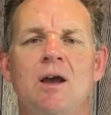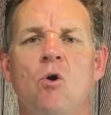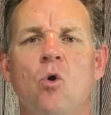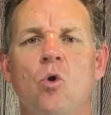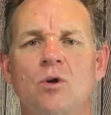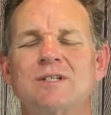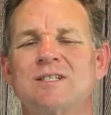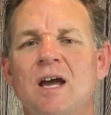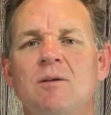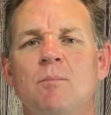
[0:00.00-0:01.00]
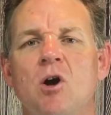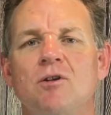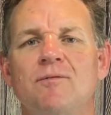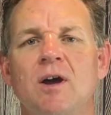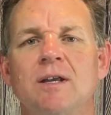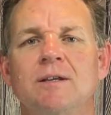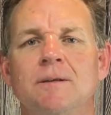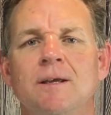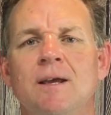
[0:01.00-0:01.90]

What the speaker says: or stay motivated.